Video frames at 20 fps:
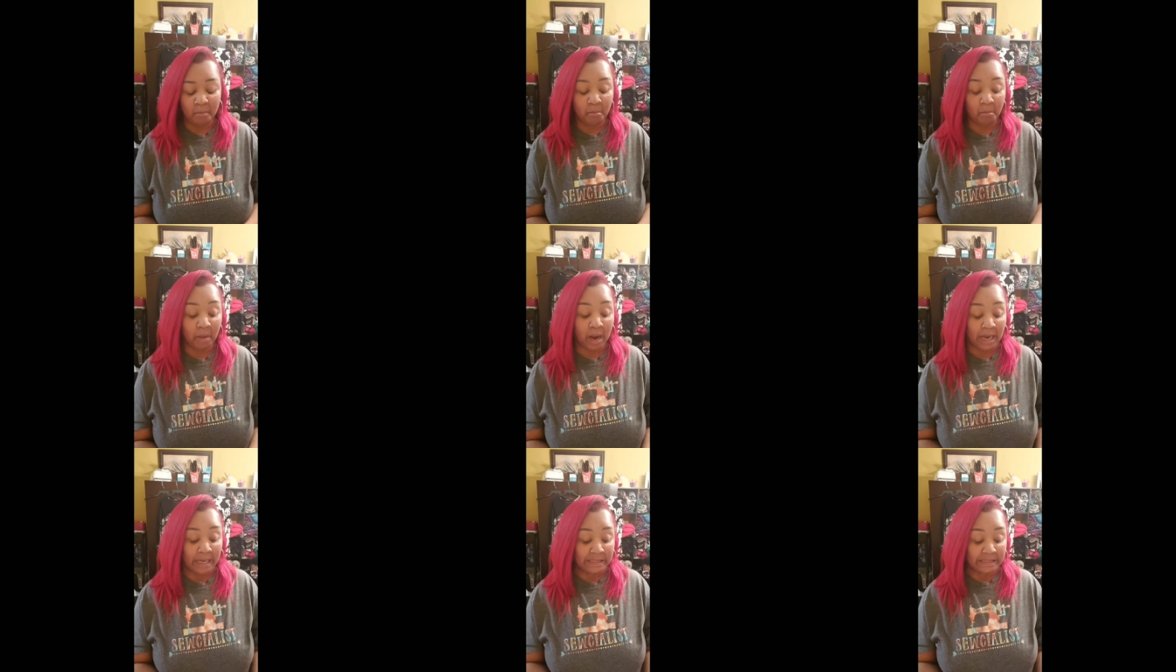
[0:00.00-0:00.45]

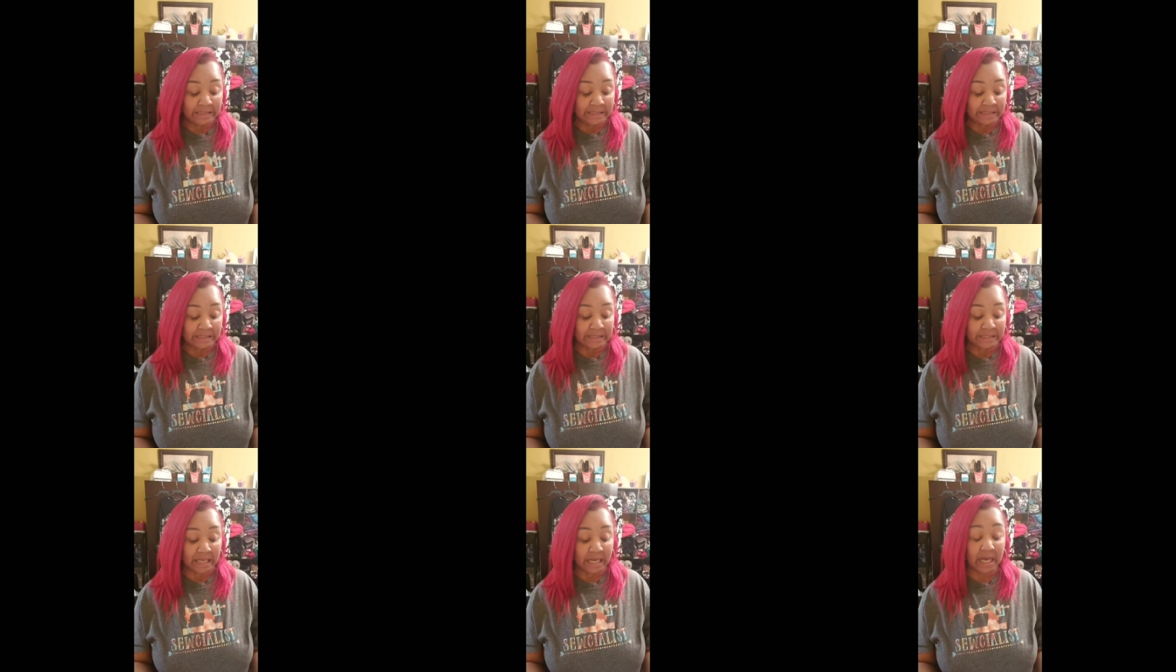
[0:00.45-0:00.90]
My
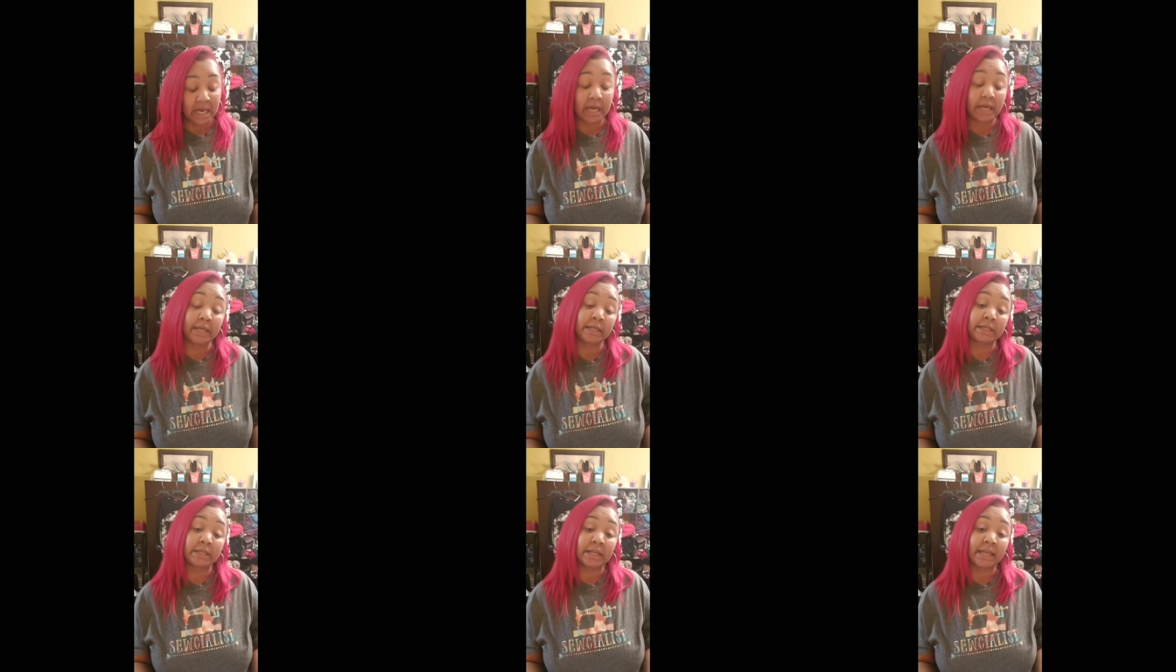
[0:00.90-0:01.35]

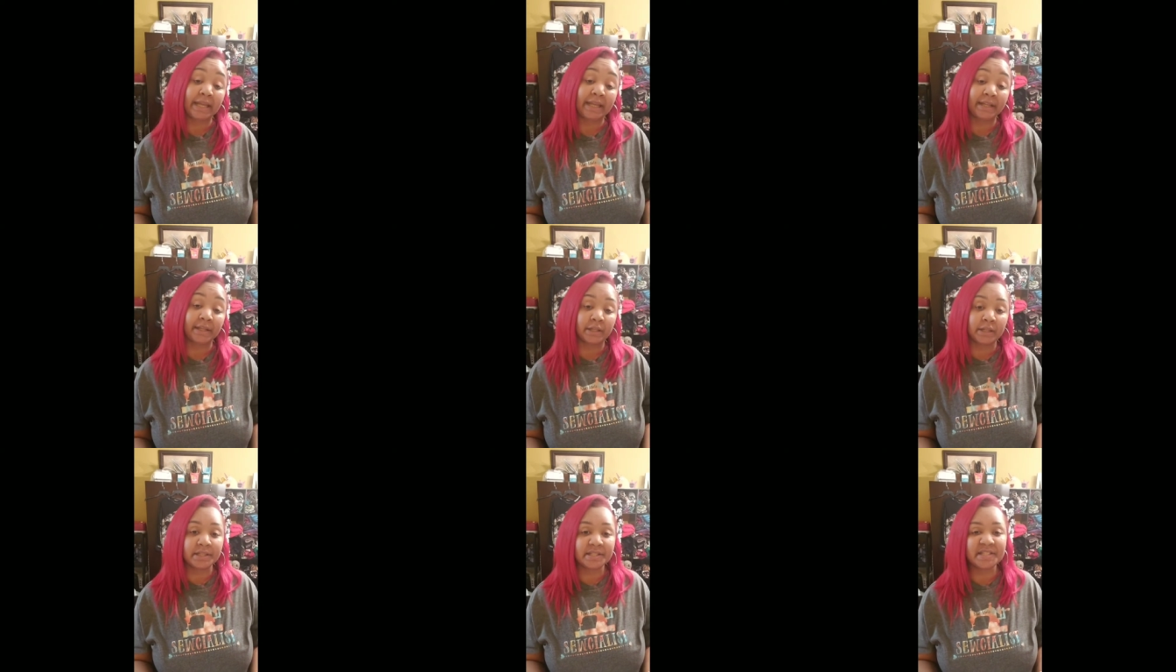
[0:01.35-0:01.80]
son
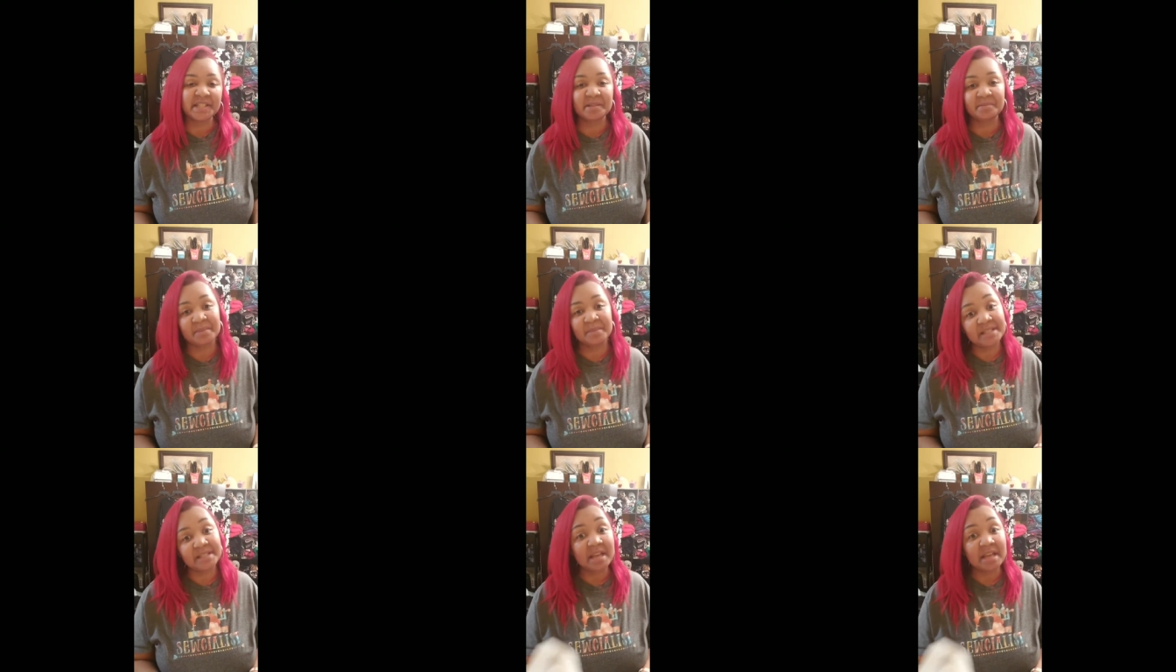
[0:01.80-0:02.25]
enlisted
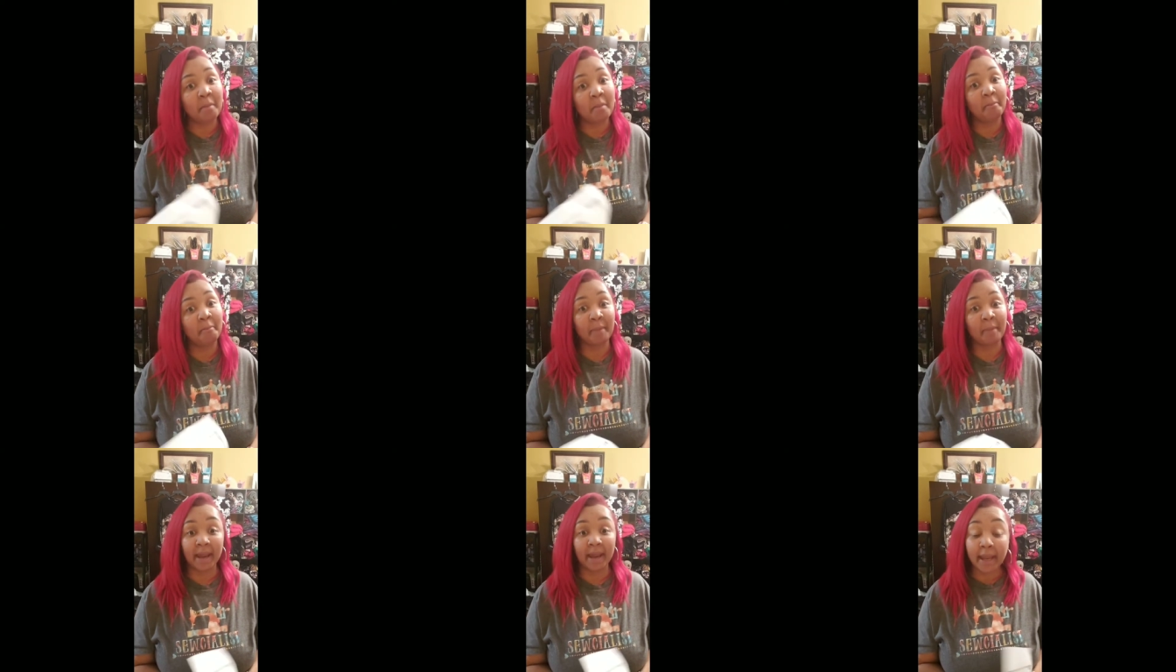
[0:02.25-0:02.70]
me to
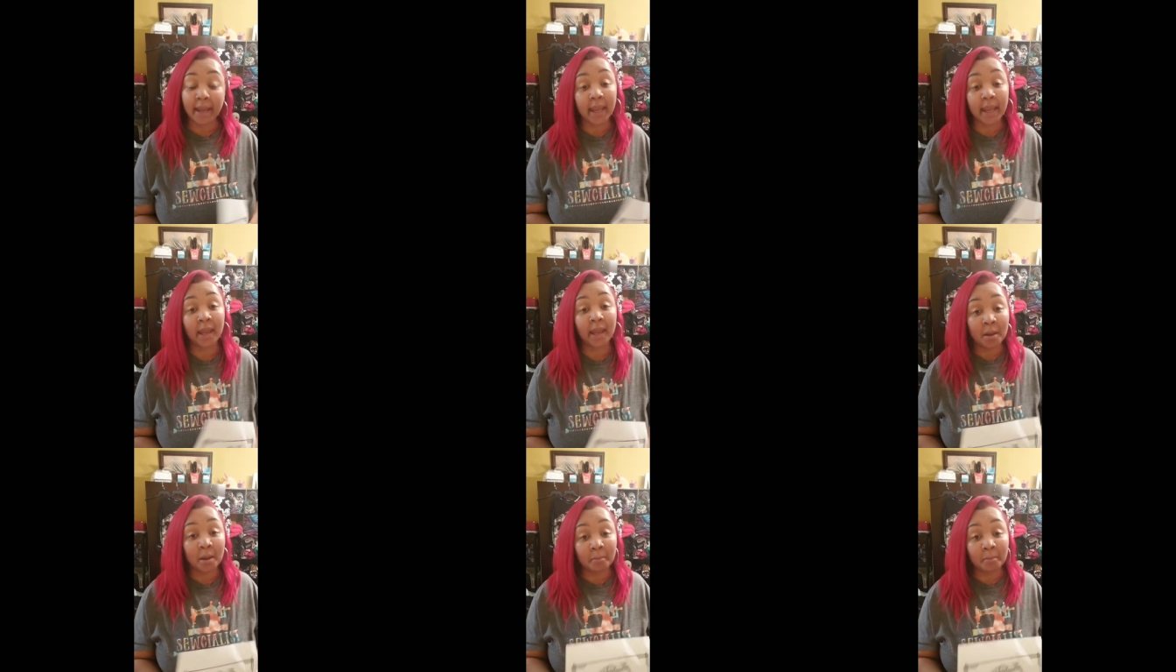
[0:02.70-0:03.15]
make
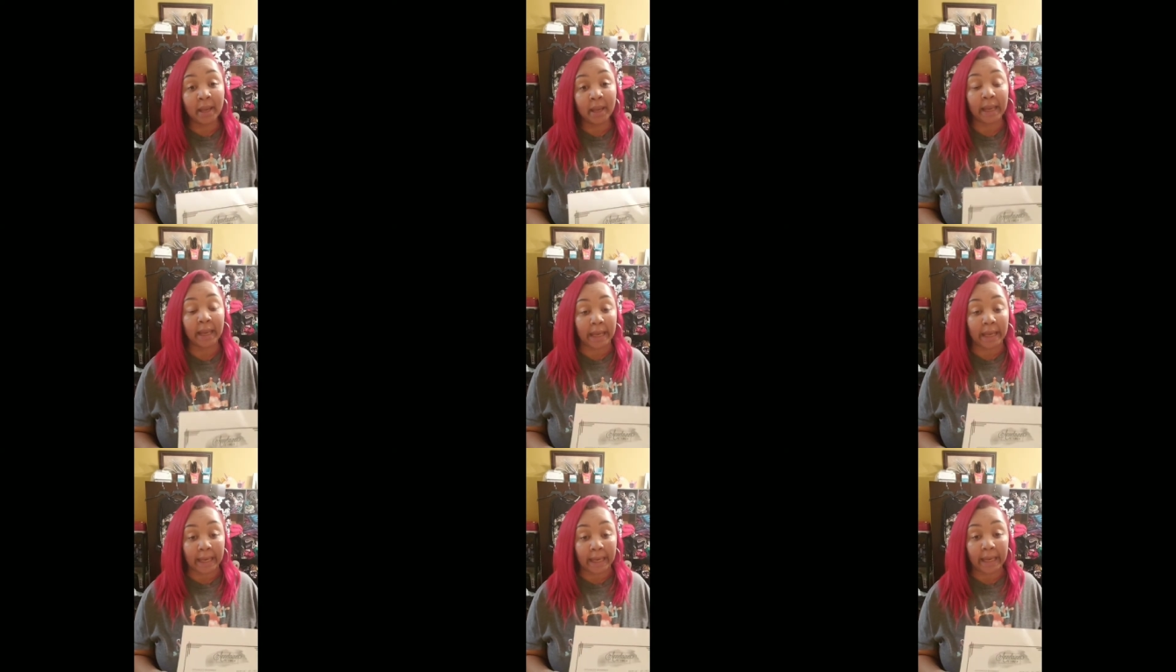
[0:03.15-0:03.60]
him
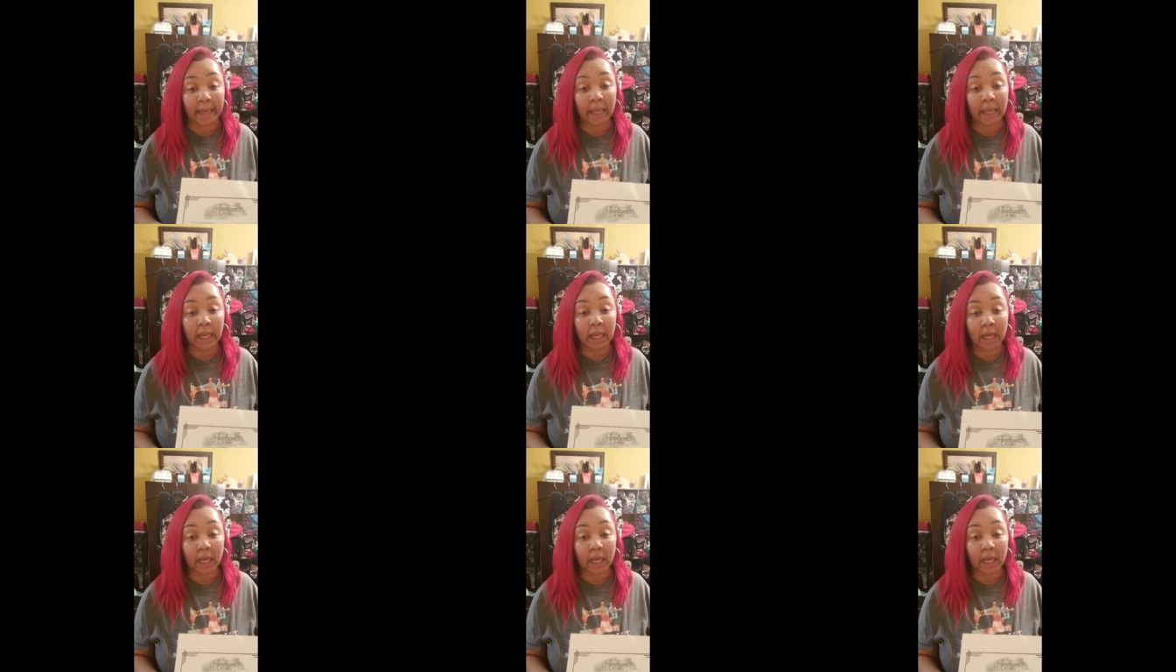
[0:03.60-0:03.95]
a